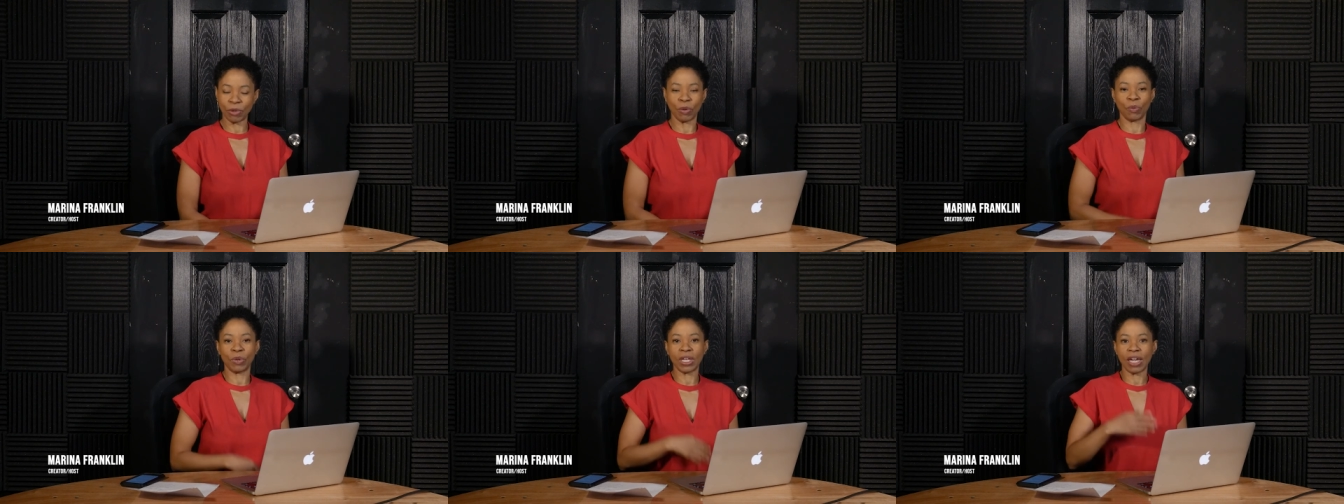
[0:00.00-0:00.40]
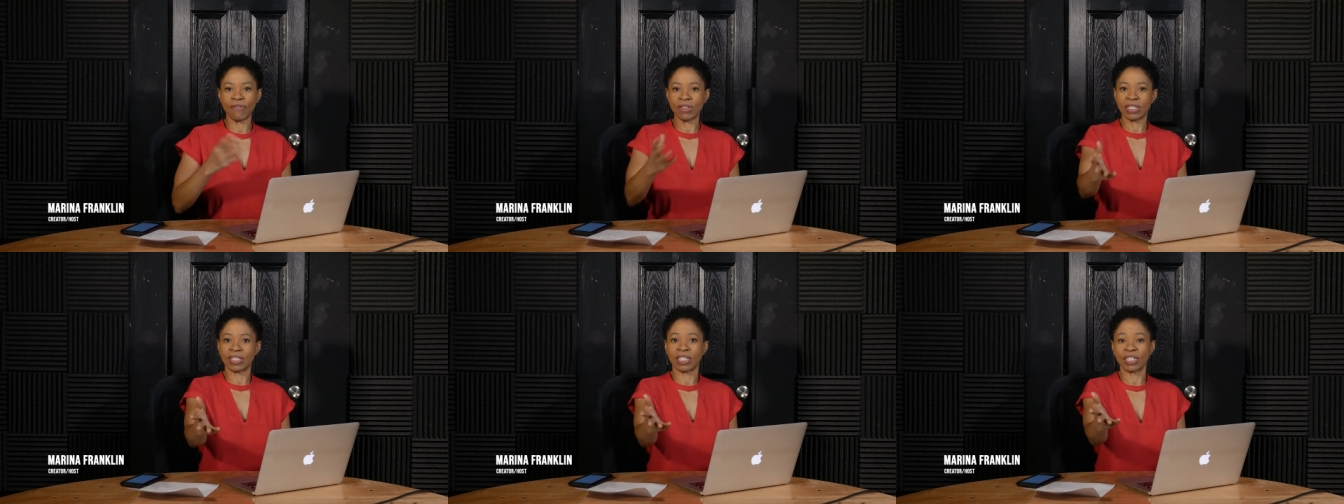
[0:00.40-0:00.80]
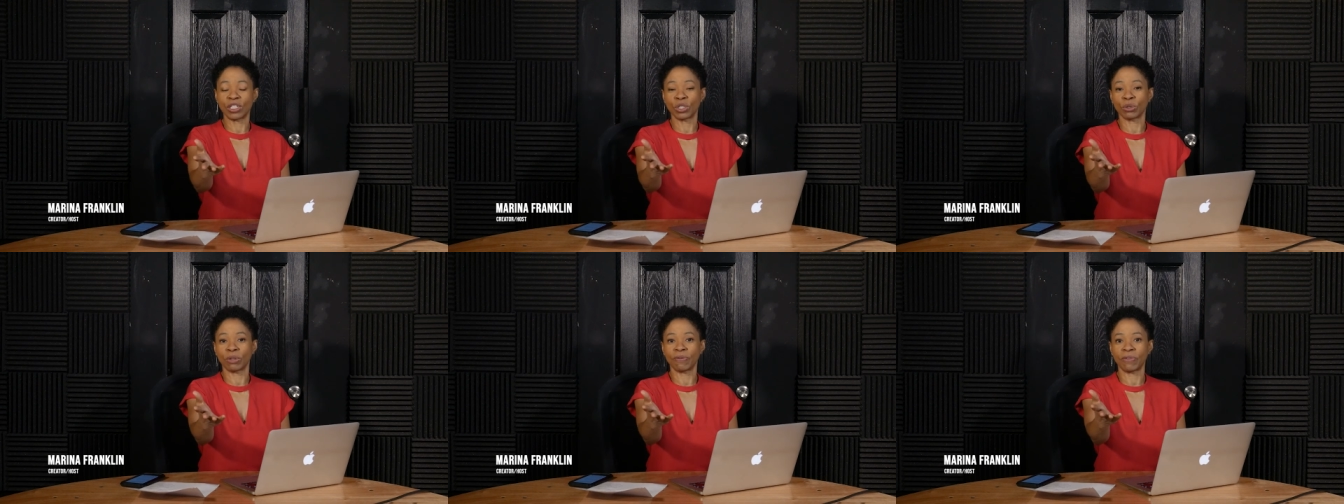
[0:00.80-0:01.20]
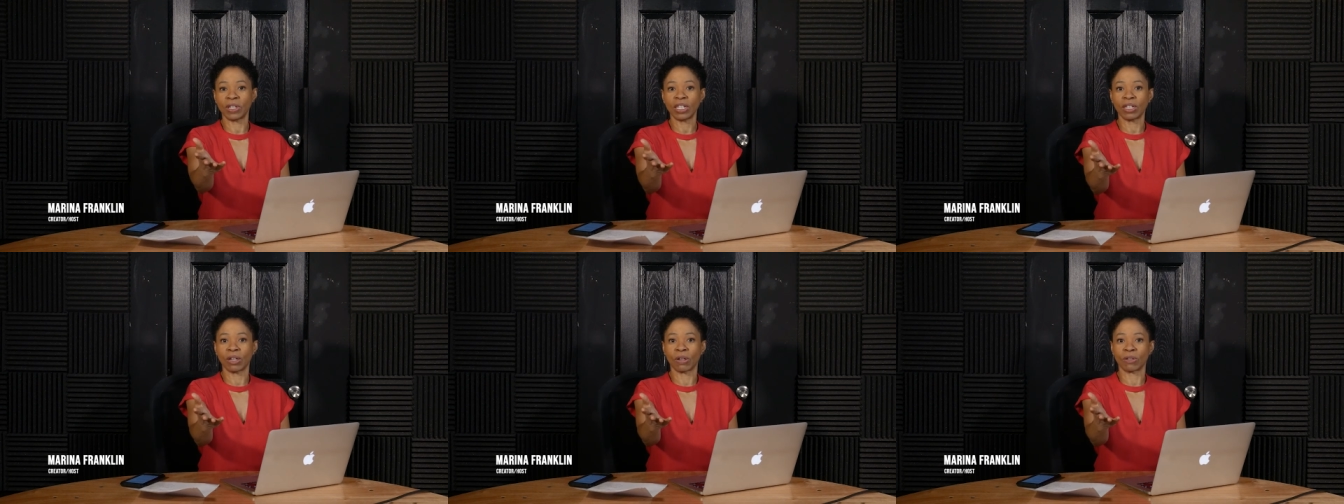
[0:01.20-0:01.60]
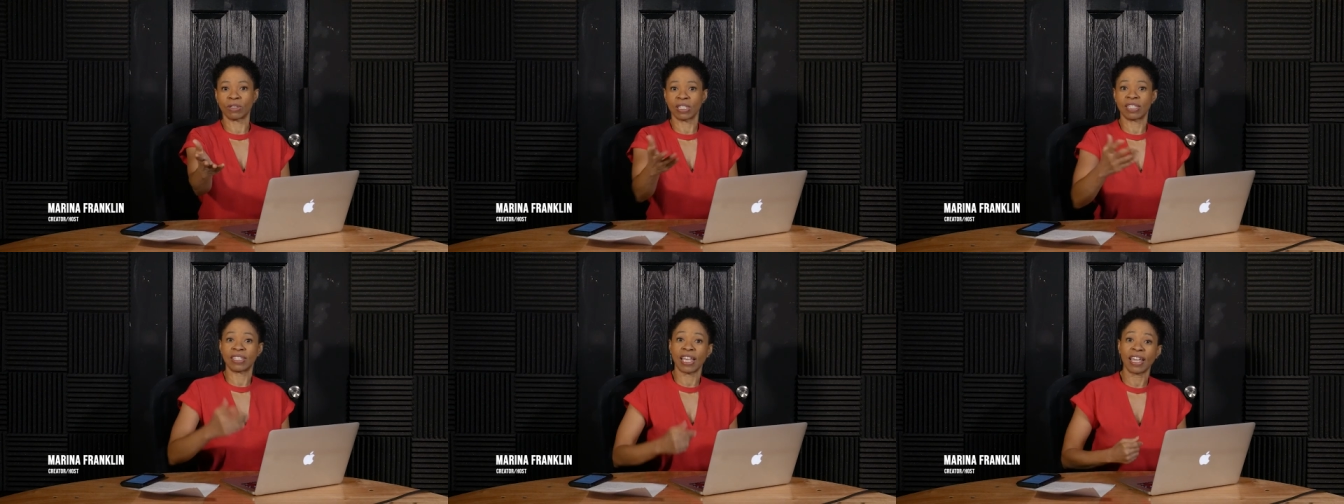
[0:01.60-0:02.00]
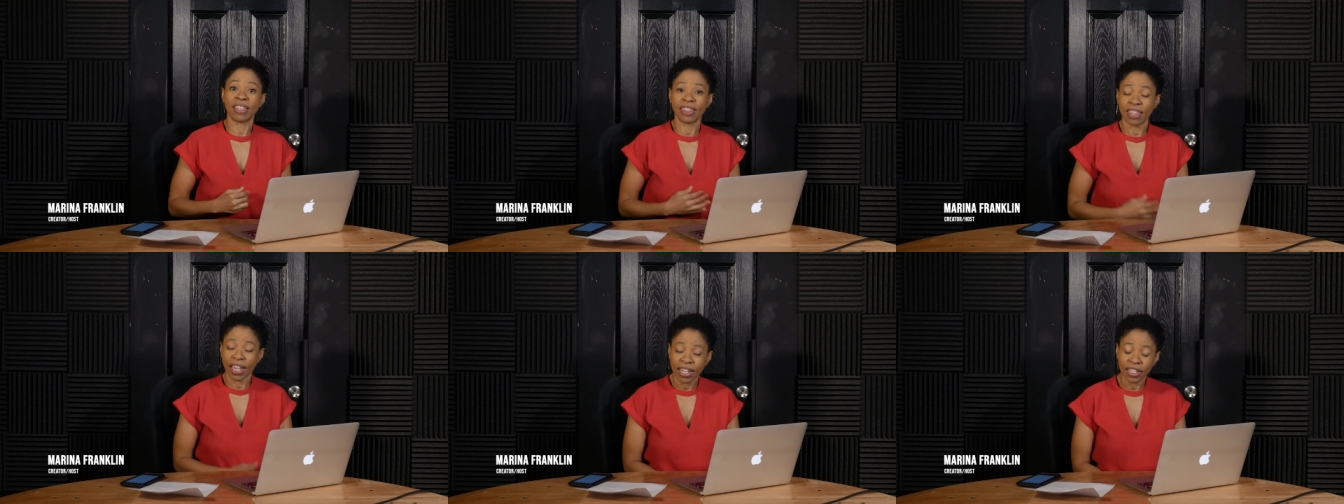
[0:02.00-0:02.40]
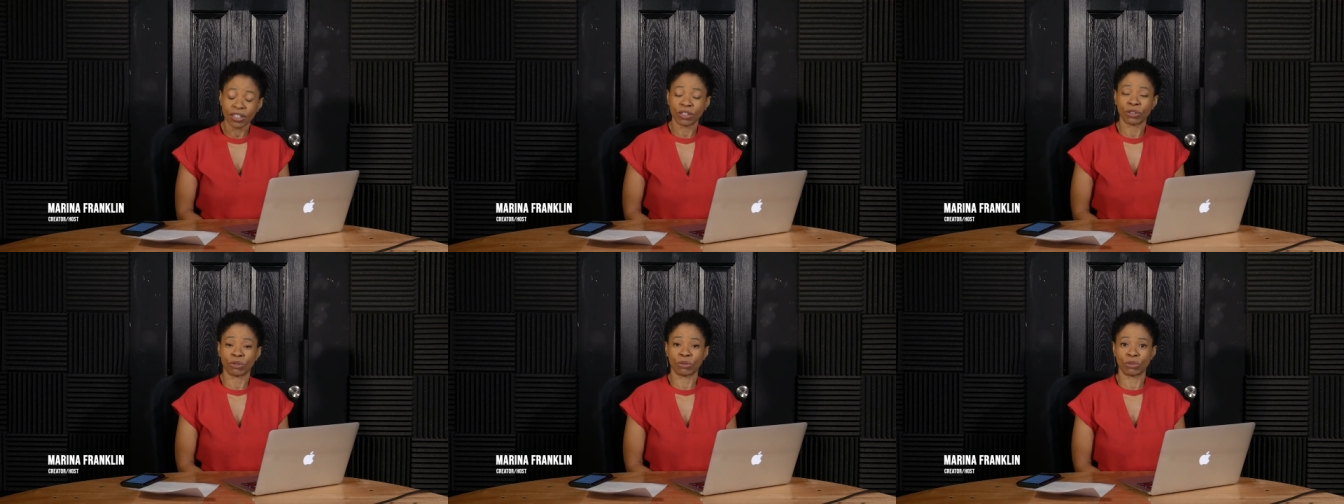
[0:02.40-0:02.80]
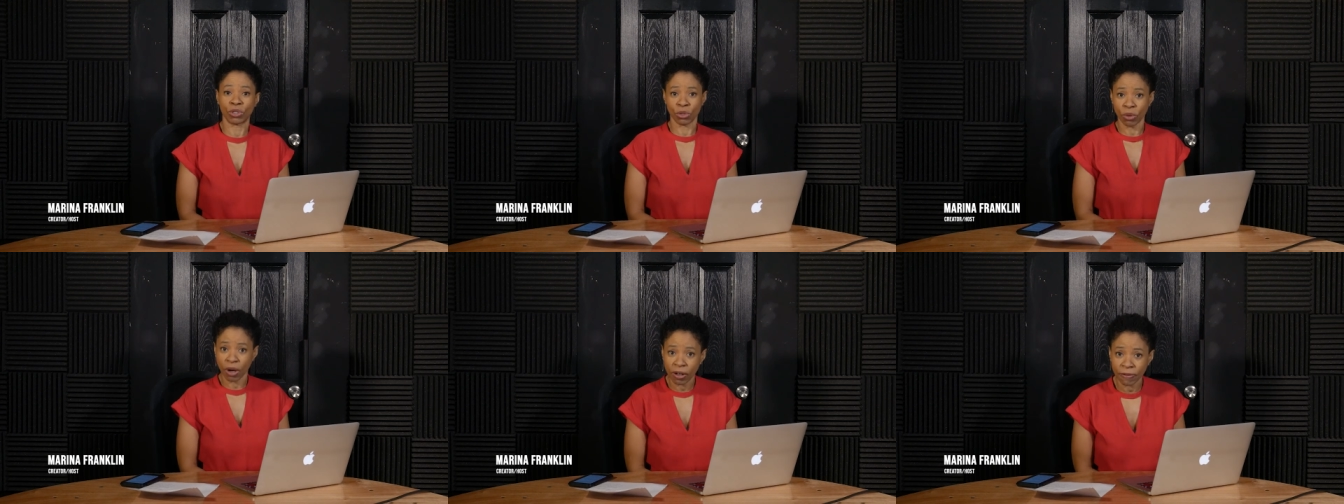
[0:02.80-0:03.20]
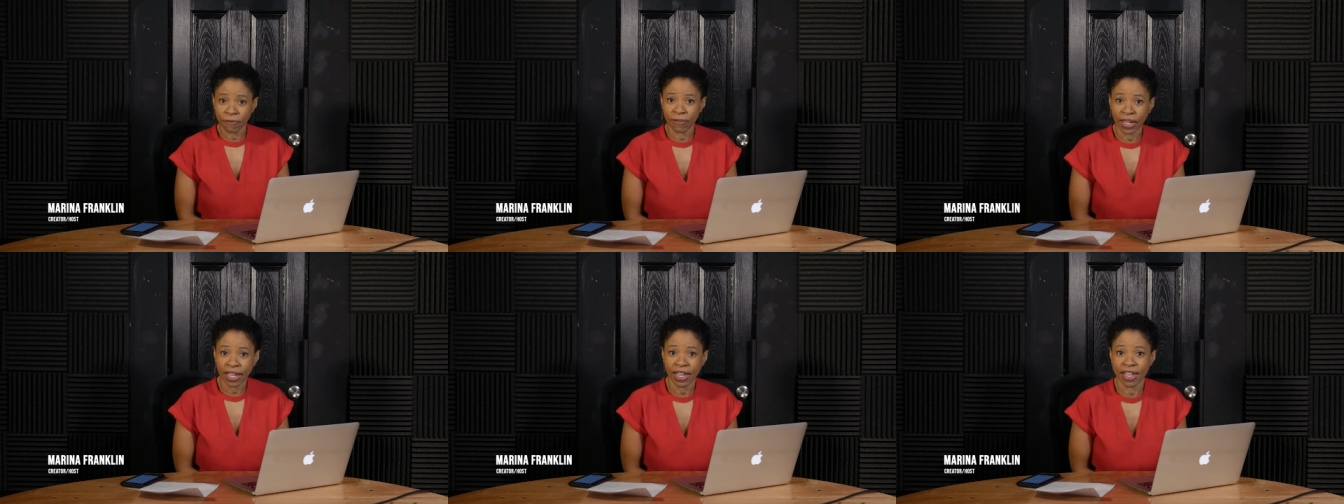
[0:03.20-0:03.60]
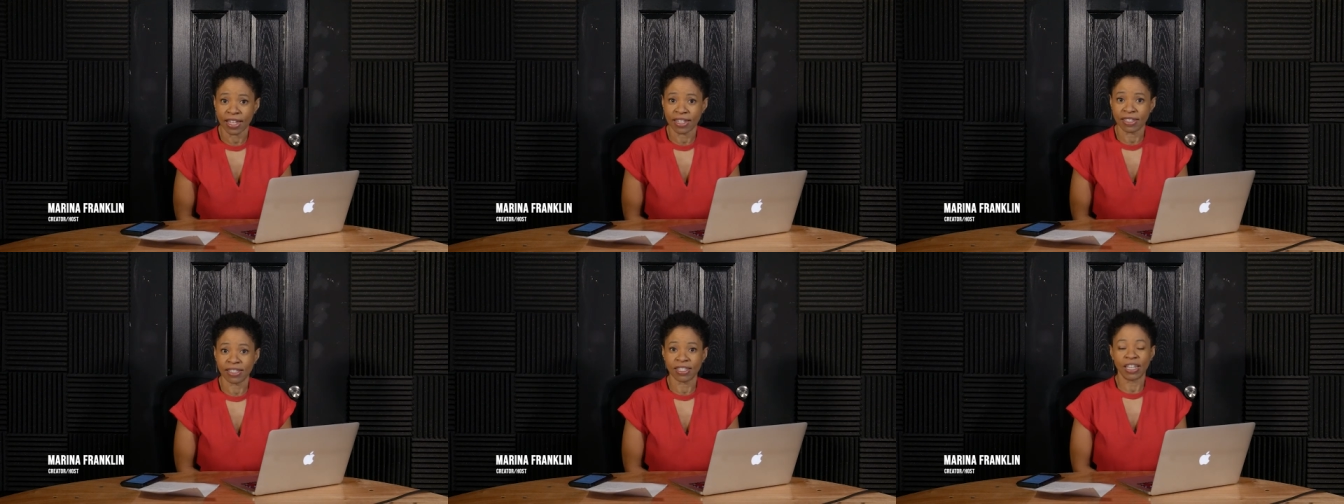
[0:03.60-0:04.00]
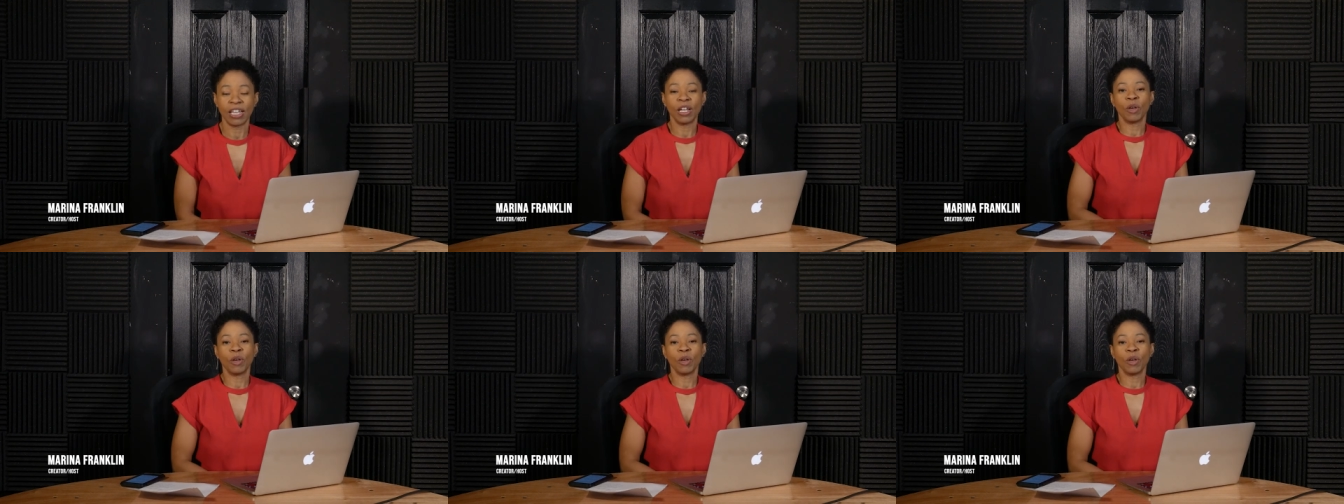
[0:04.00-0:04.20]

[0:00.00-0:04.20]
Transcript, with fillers: and we haven't sent you a video to say thank you to our fans.